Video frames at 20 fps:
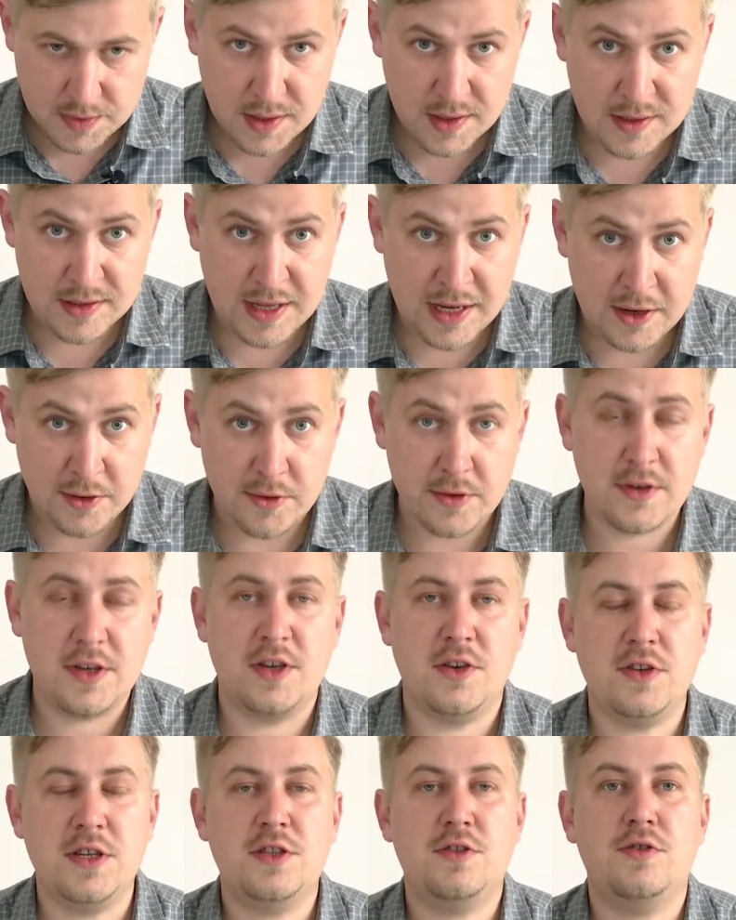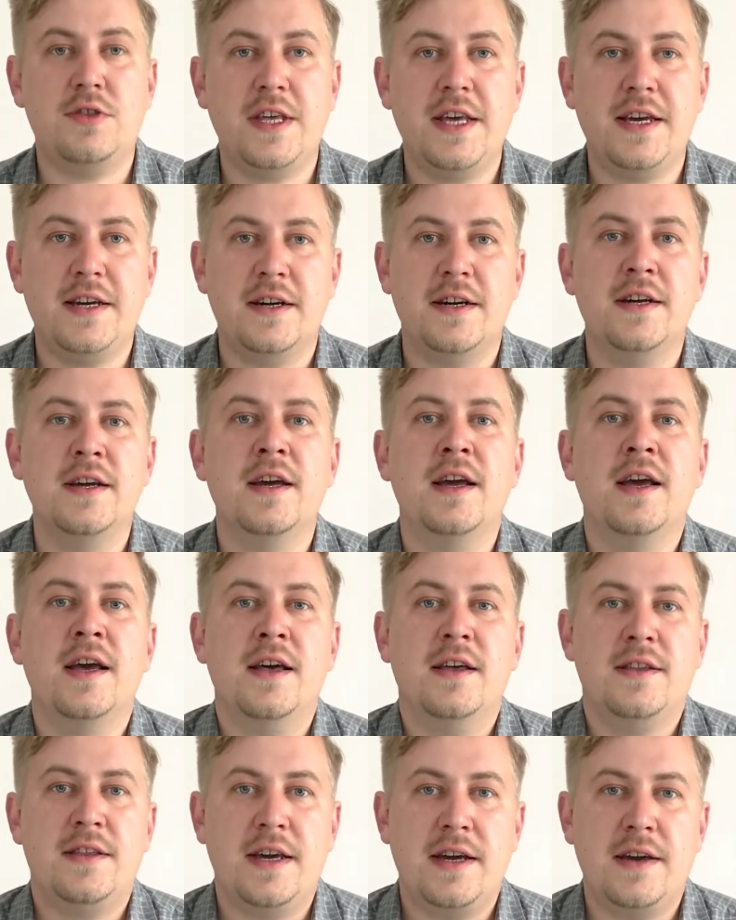now you need to take
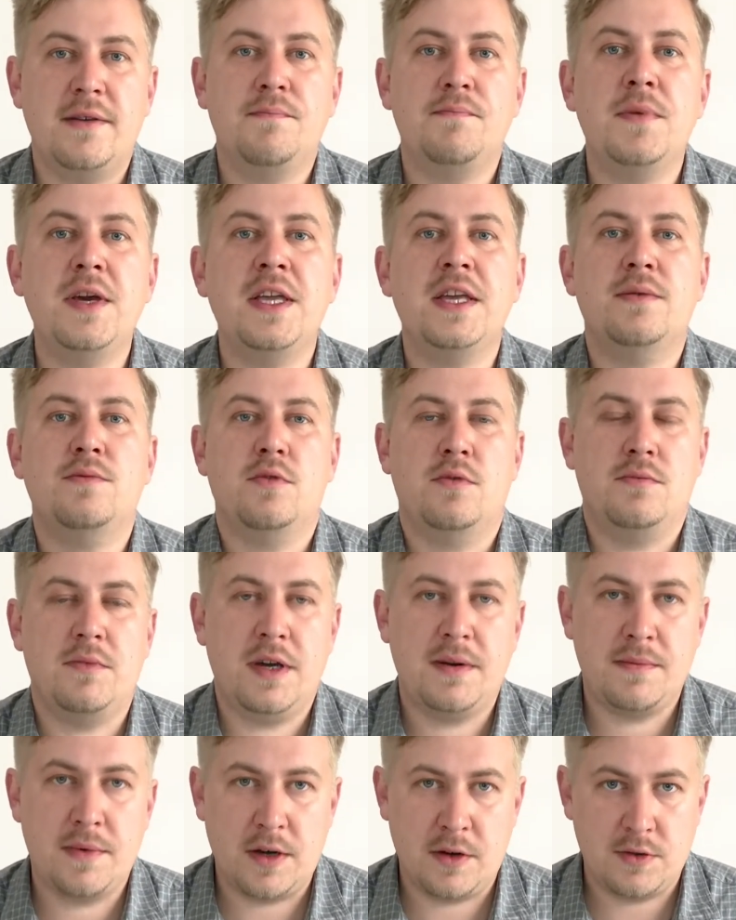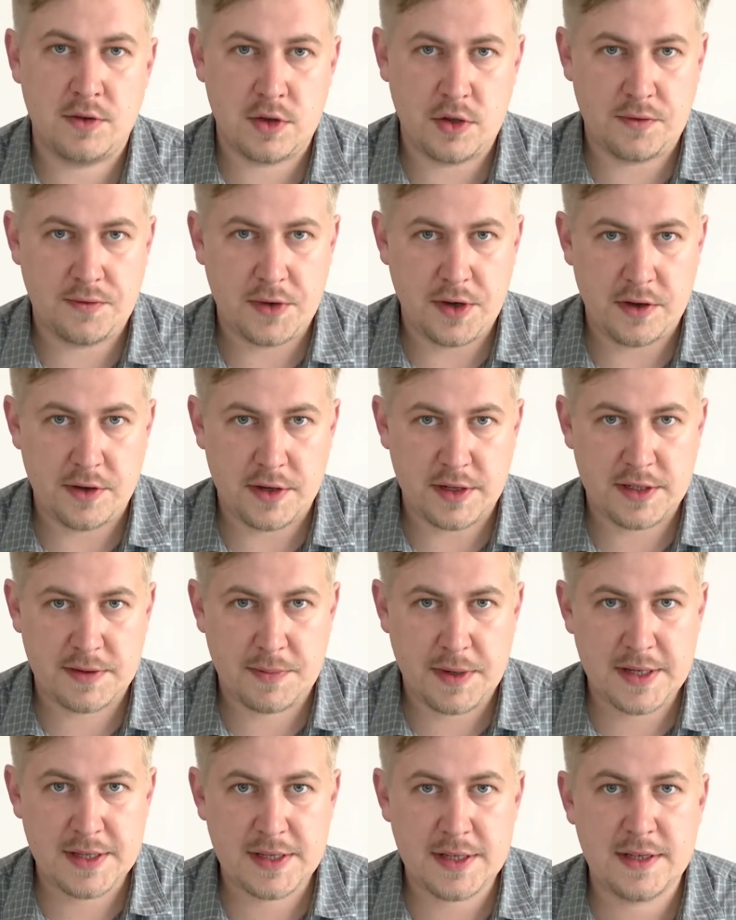the minimum amount of your
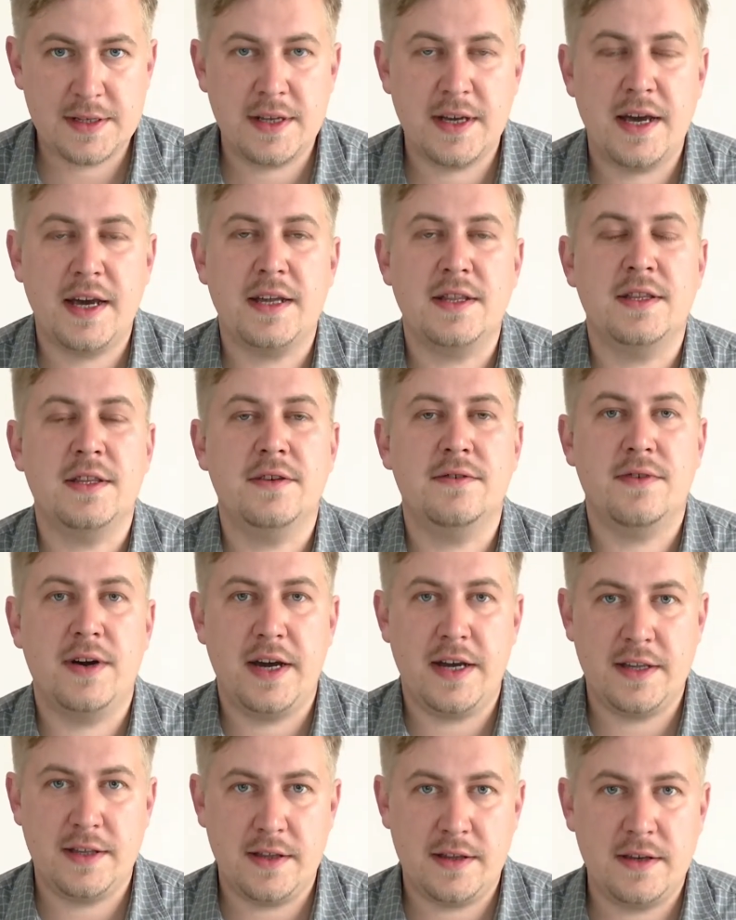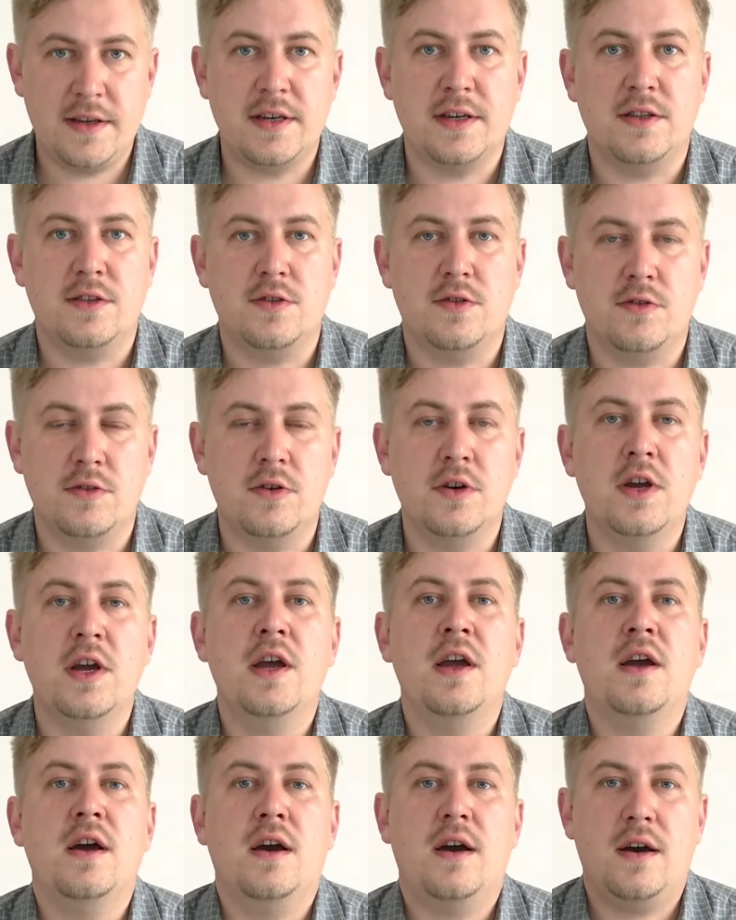expenses and divide it into
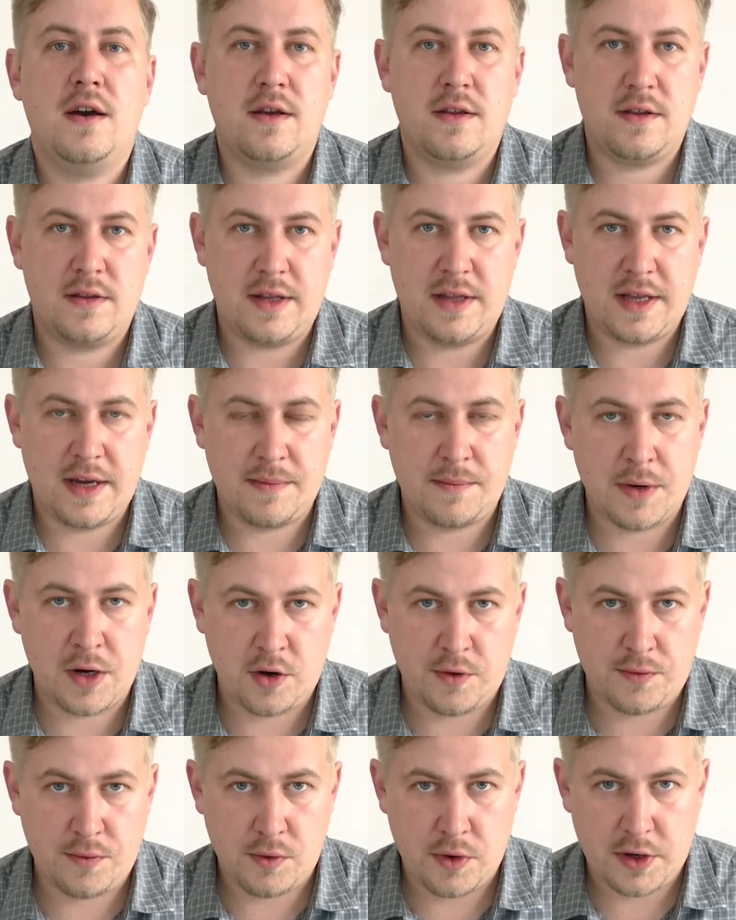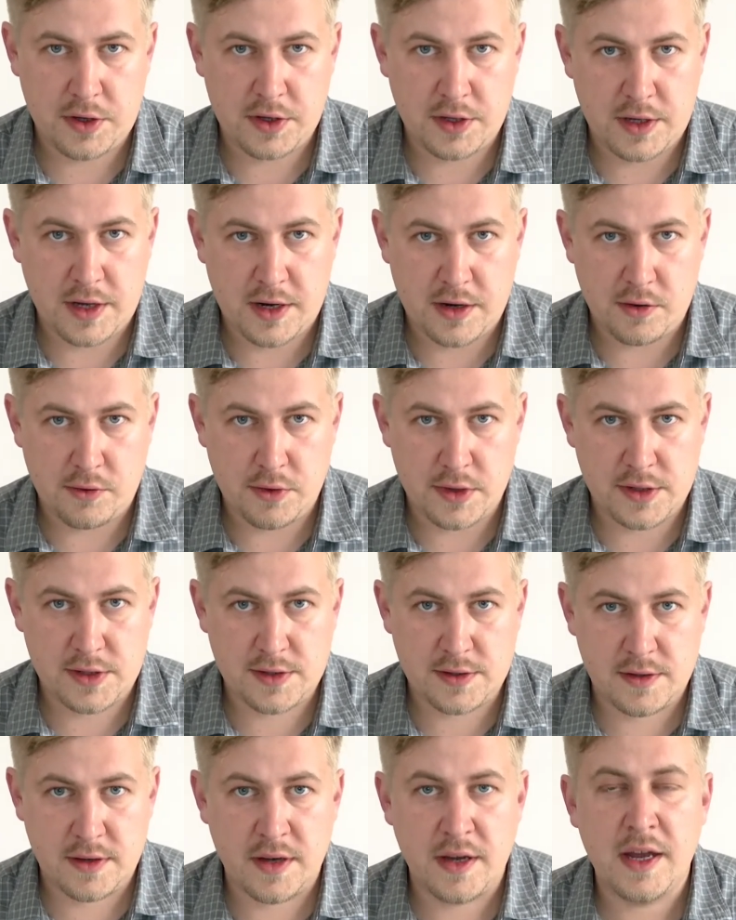the number of working hours.
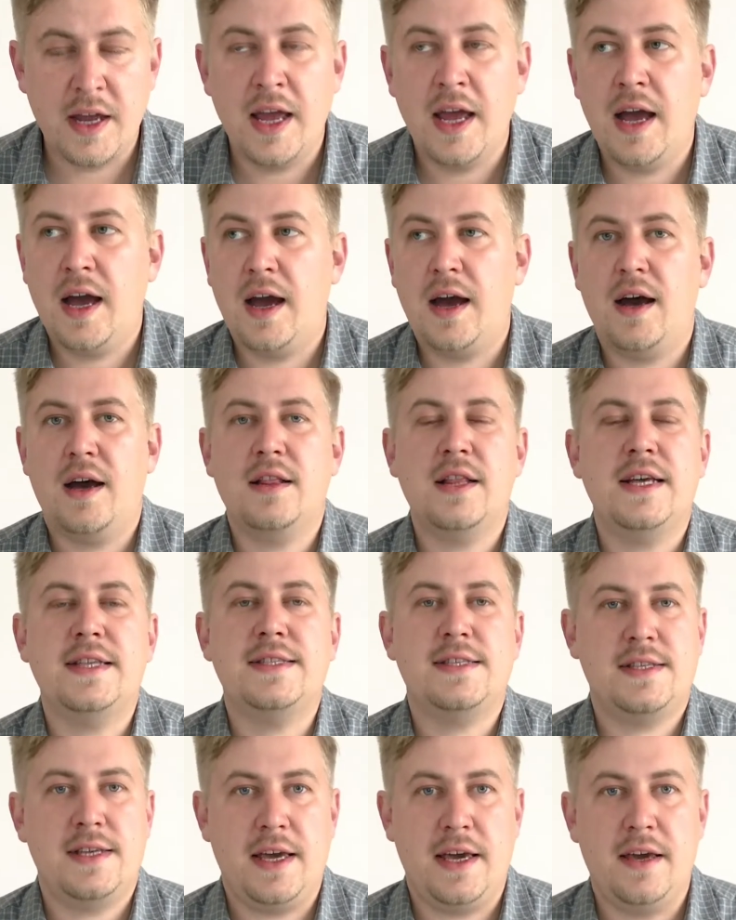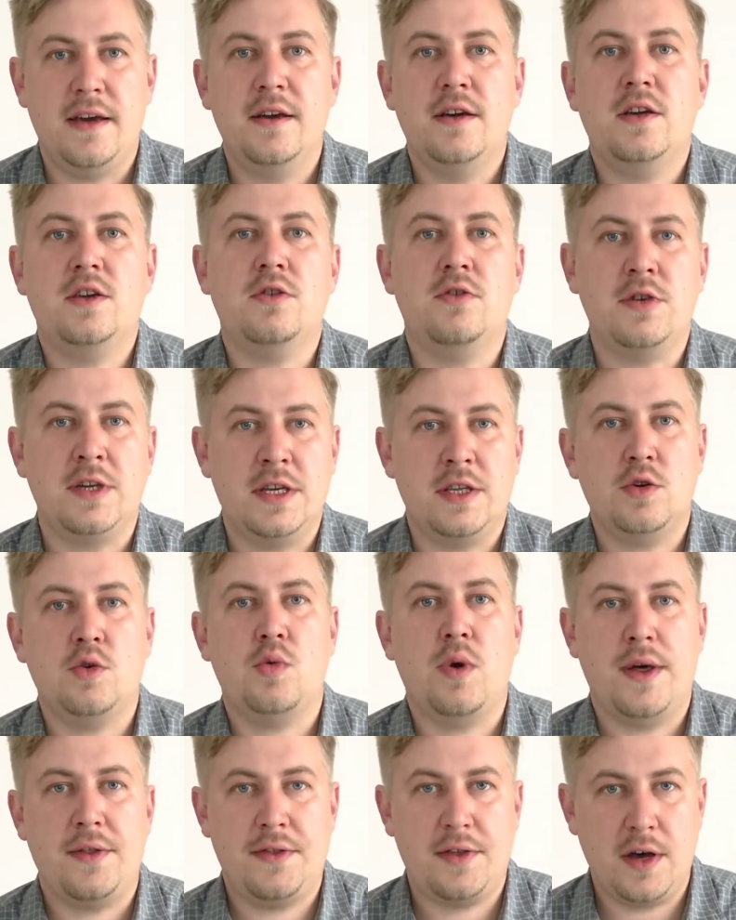Let's say you need
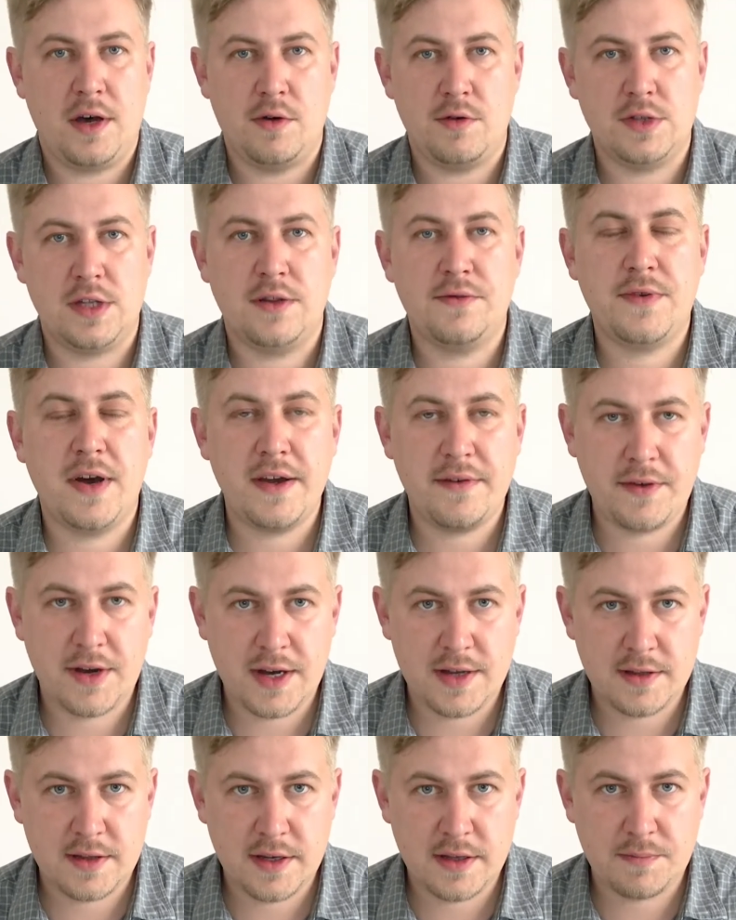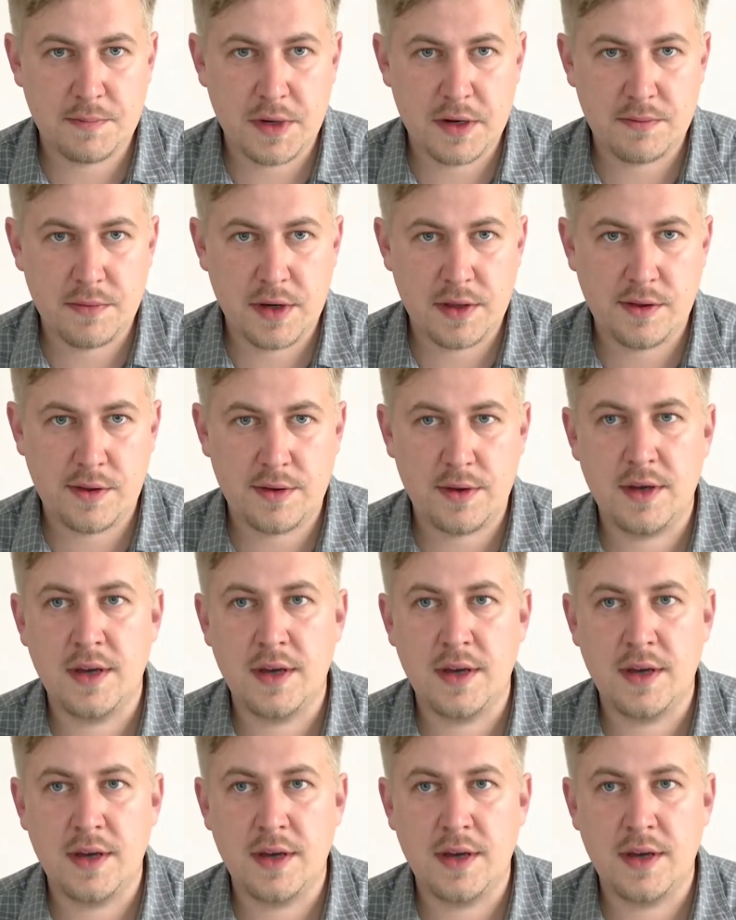1,500 per month.